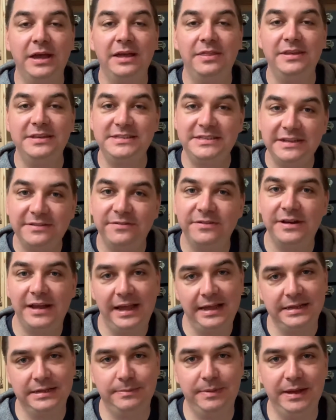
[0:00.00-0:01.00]
the different
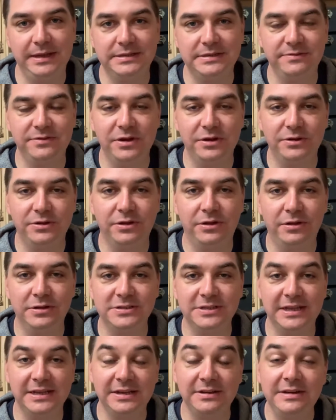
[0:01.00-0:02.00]
aspects of your
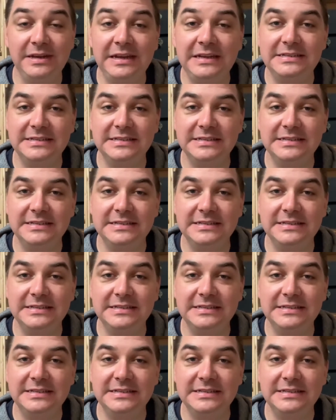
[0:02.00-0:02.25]
culture that you need